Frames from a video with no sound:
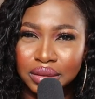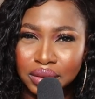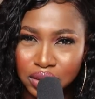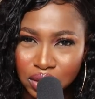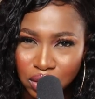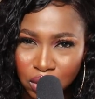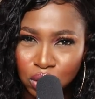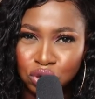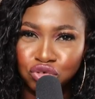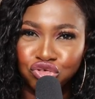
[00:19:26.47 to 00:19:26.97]

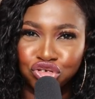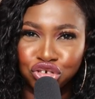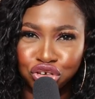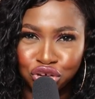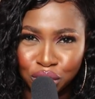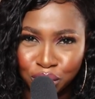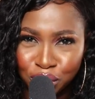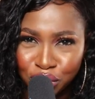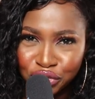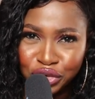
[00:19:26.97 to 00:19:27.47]
the country
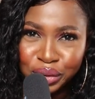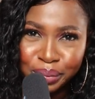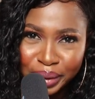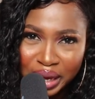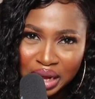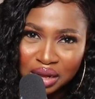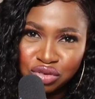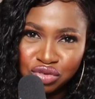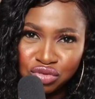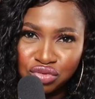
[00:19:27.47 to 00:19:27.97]
you're moving
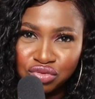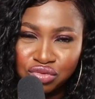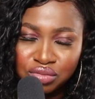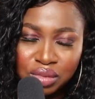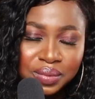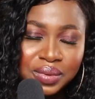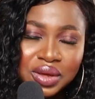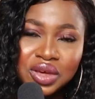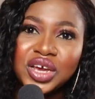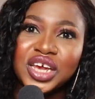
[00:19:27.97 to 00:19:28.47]
back to,
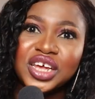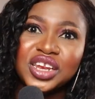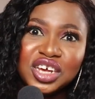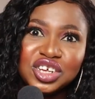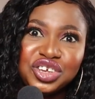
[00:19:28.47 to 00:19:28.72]
maybe you're in